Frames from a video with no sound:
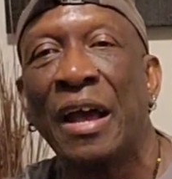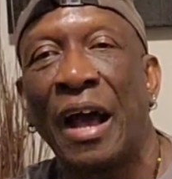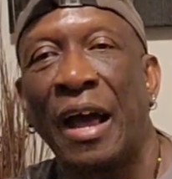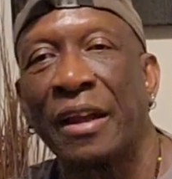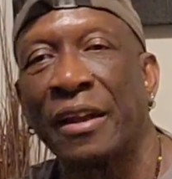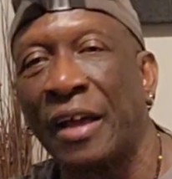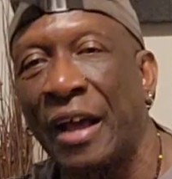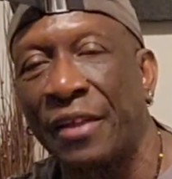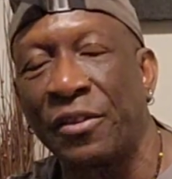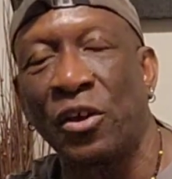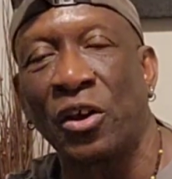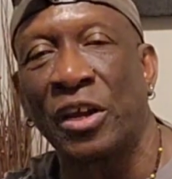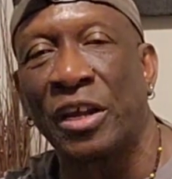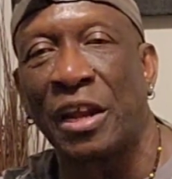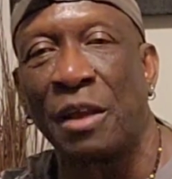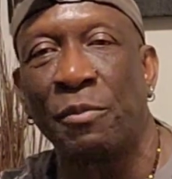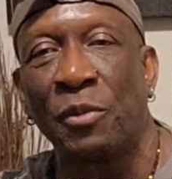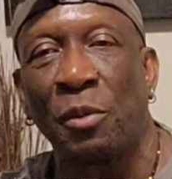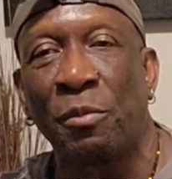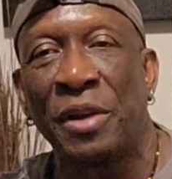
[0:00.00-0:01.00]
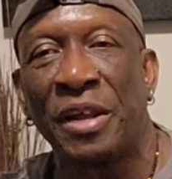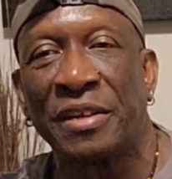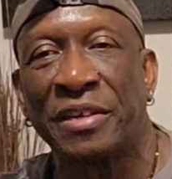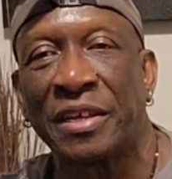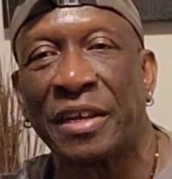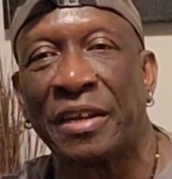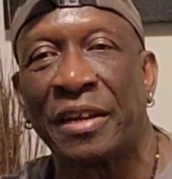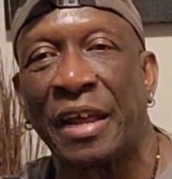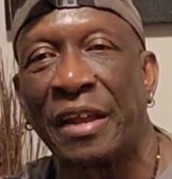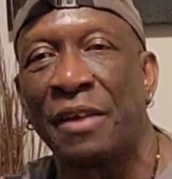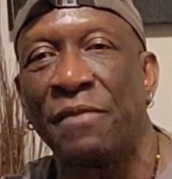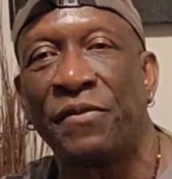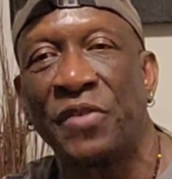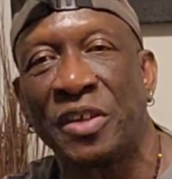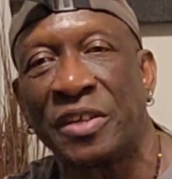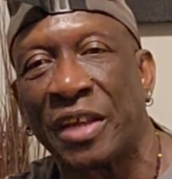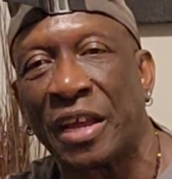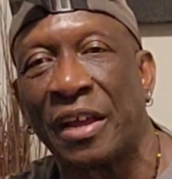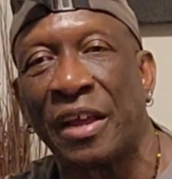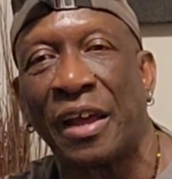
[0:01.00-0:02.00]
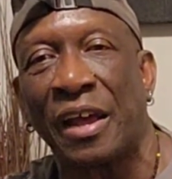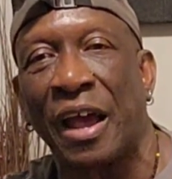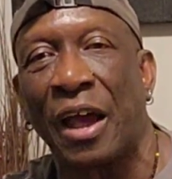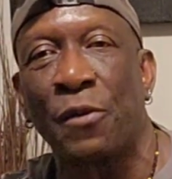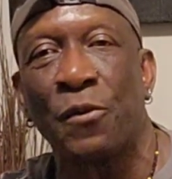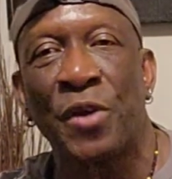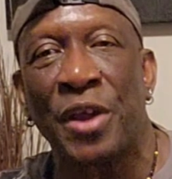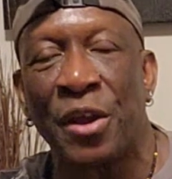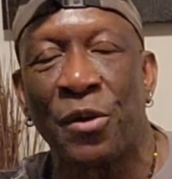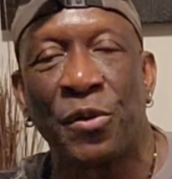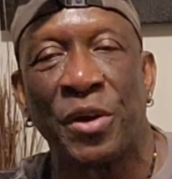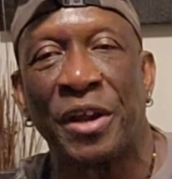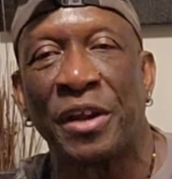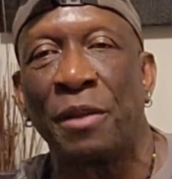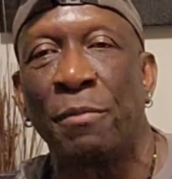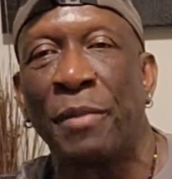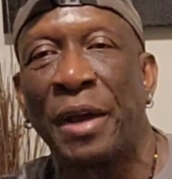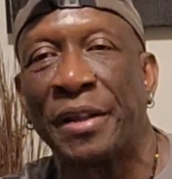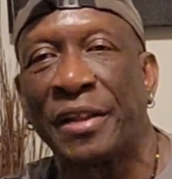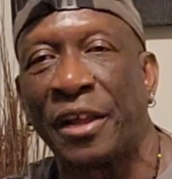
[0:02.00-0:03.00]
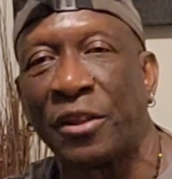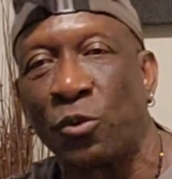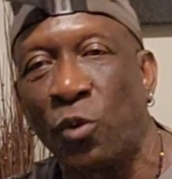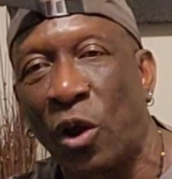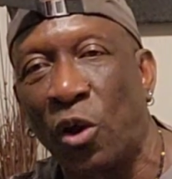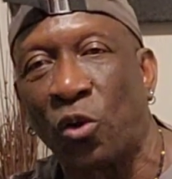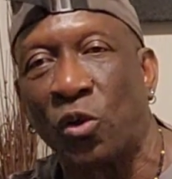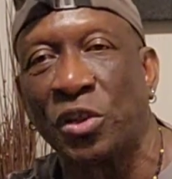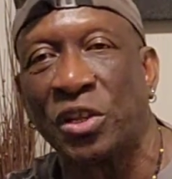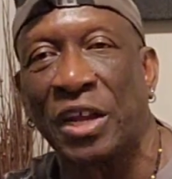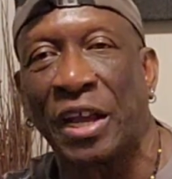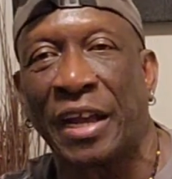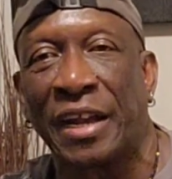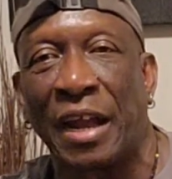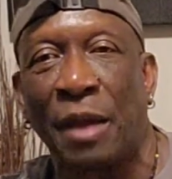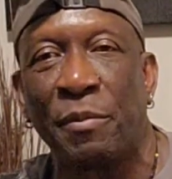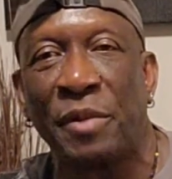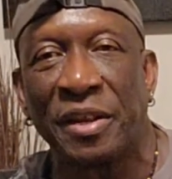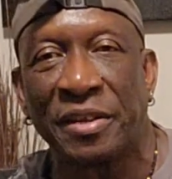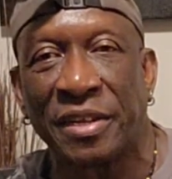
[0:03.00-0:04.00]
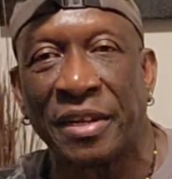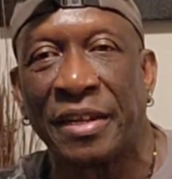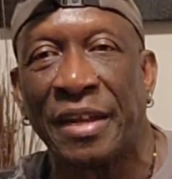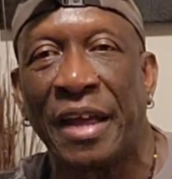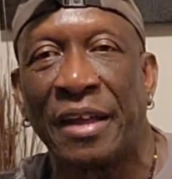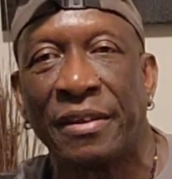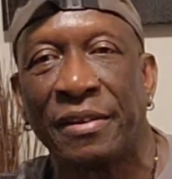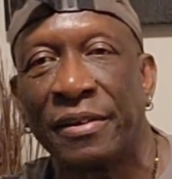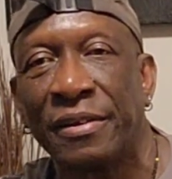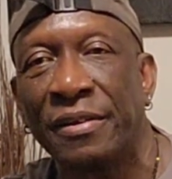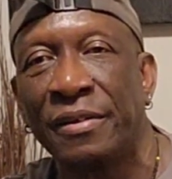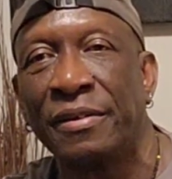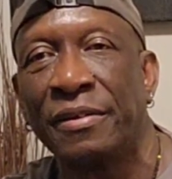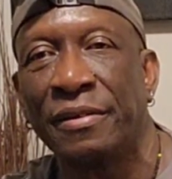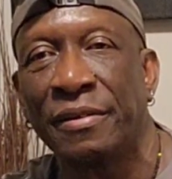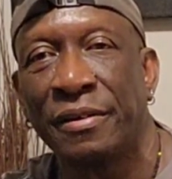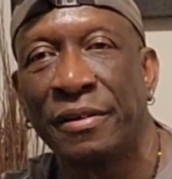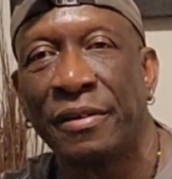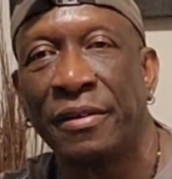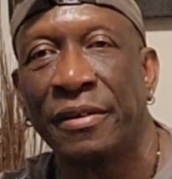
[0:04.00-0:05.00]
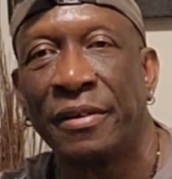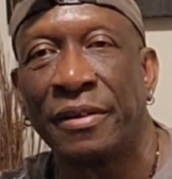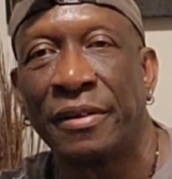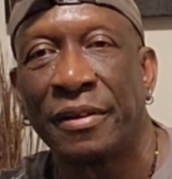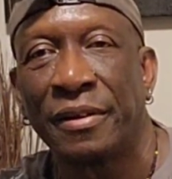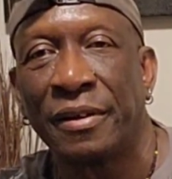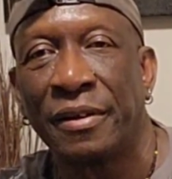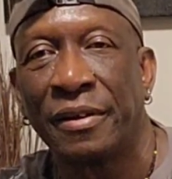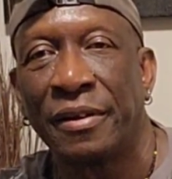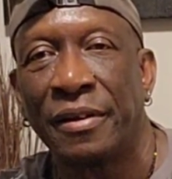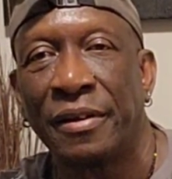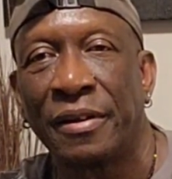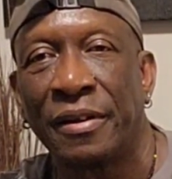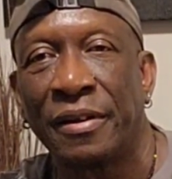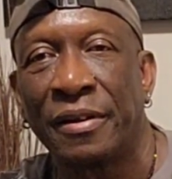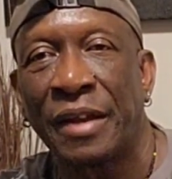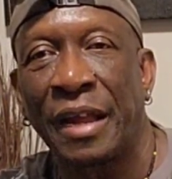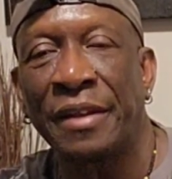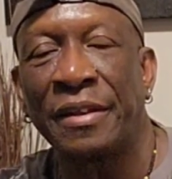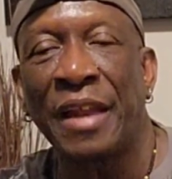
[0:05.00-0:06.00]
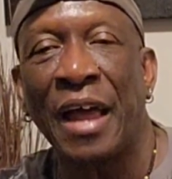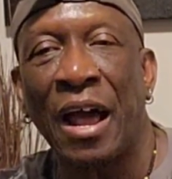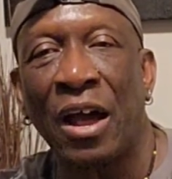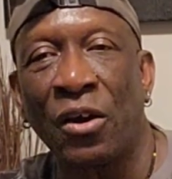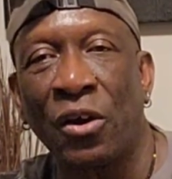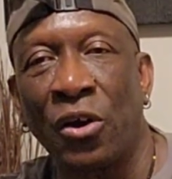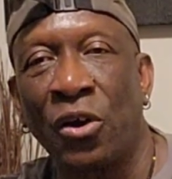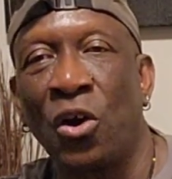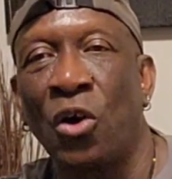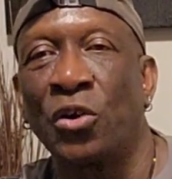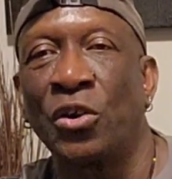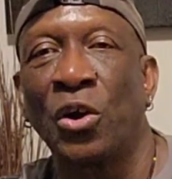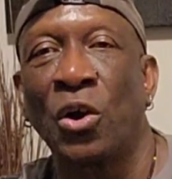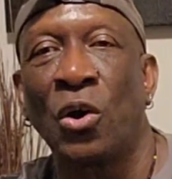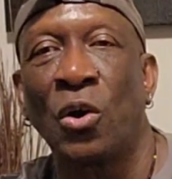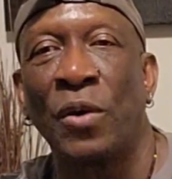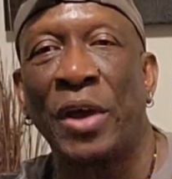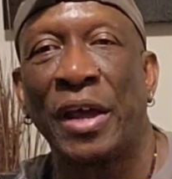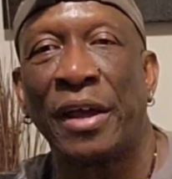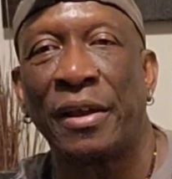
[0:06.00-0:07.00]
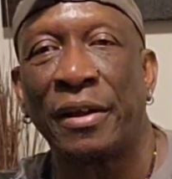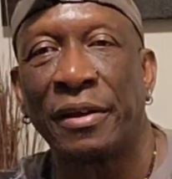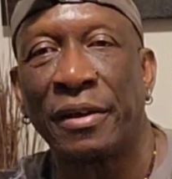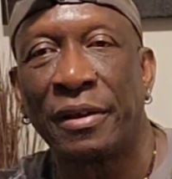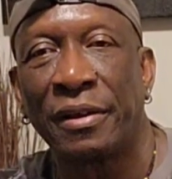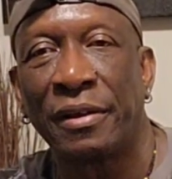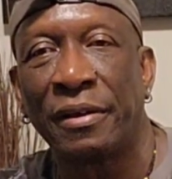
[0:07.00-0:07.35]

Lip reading: And God not give them no blessing. And if he say, array, they might have do a little thing and a blessing that. That now go nowhere.